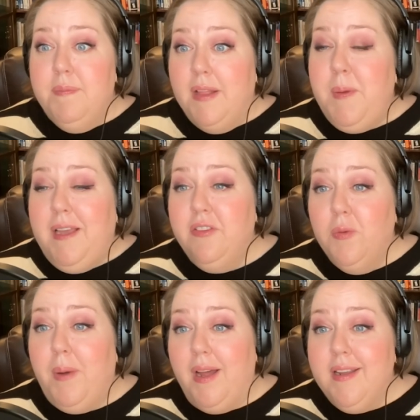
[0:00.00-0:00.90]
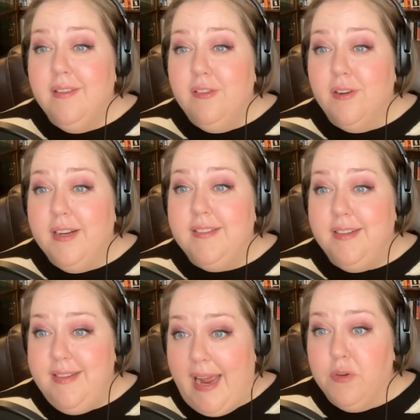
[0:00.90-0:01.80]
That's because your body is learning to
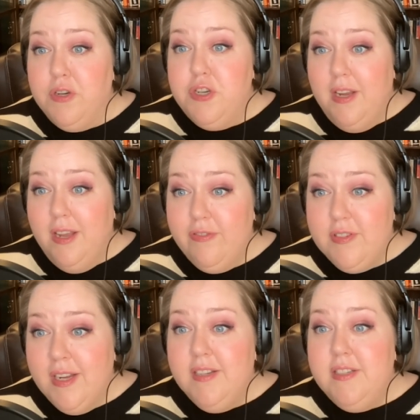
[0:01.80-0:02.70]
downshift